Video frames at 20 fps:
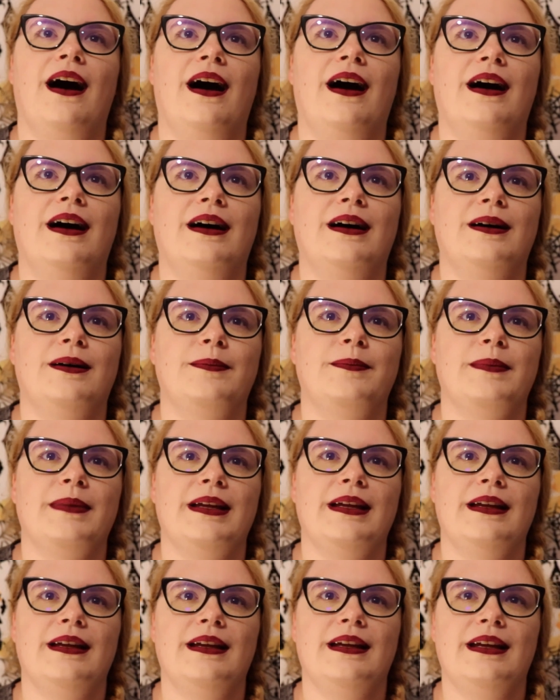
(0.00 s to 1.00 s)

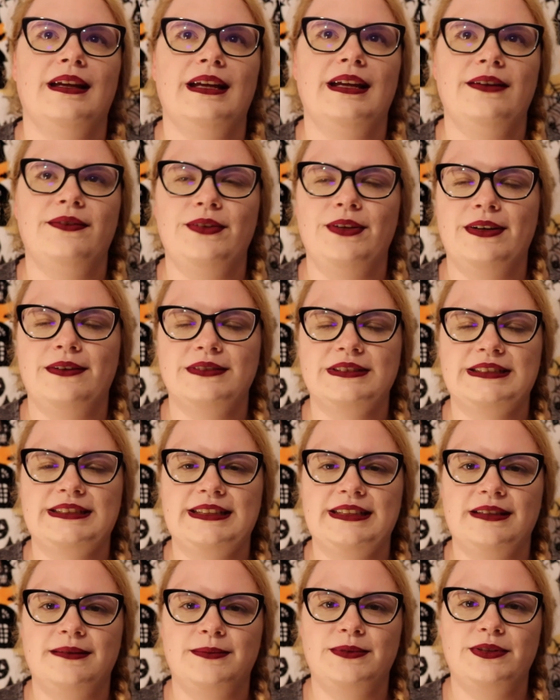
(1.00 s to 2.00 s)
If you haven't
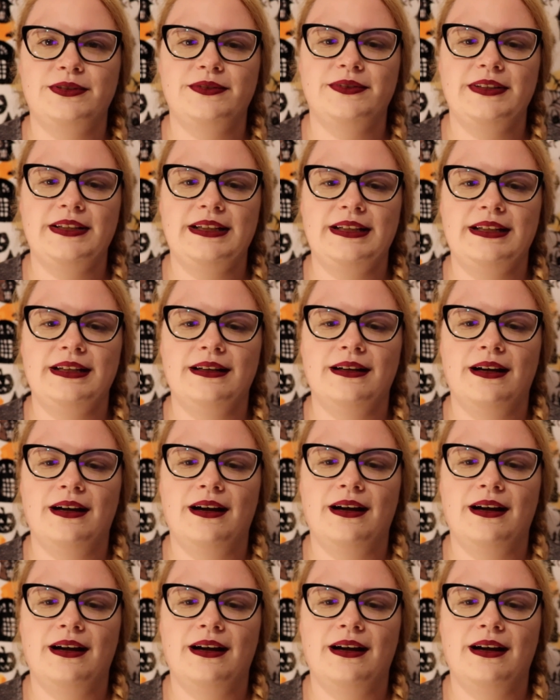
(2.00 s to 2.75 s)
seen the movie,